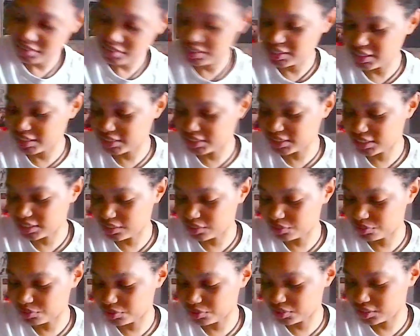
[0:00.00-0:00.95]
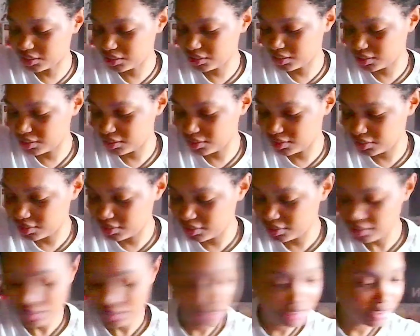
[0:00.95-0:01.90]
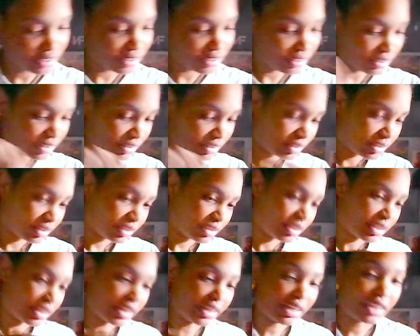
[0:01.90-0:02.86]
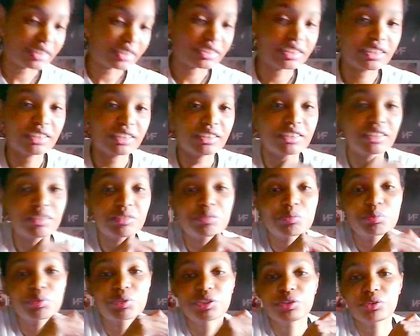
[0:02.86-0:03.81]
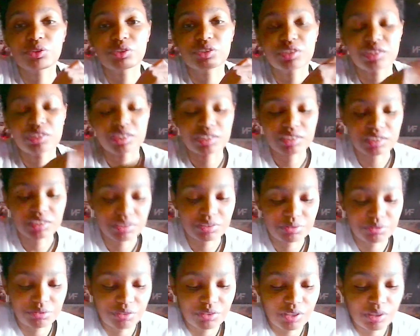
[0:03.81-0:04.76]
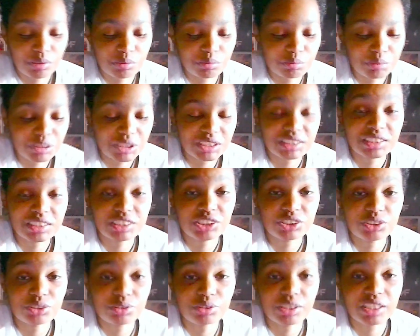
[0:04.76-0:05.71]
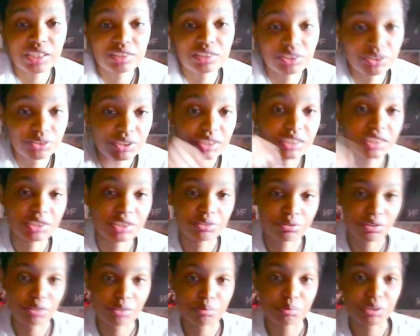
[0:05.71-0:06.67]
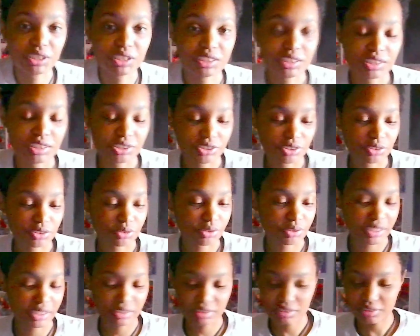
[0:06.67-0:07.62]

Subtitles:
excited for this. And I did pre-order this from PlayStation Direct, so this is from PlayStation Direct.